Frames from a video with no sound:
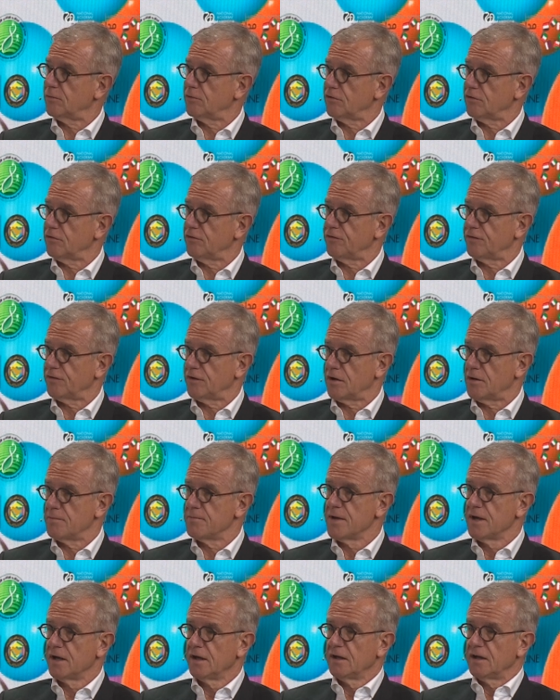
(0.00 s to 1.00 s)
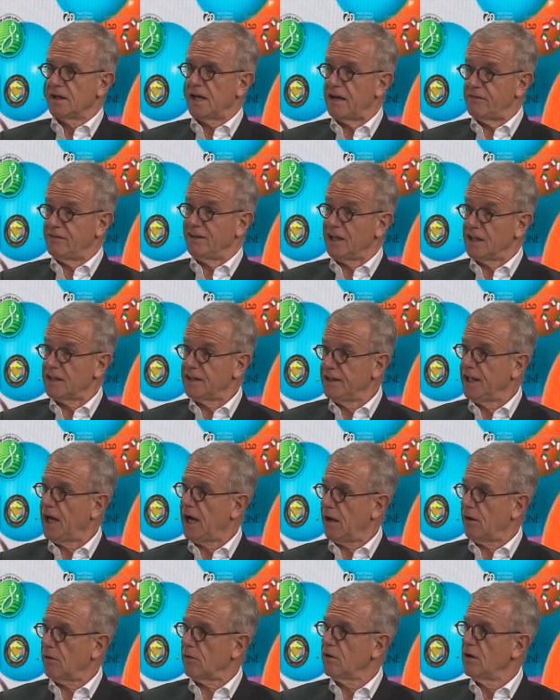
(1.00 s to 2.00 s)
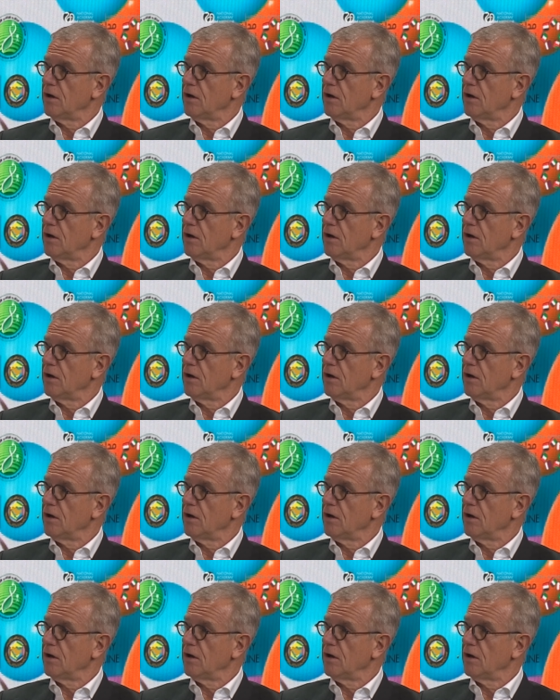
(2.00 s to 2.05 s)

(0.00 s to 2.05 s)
of having it now.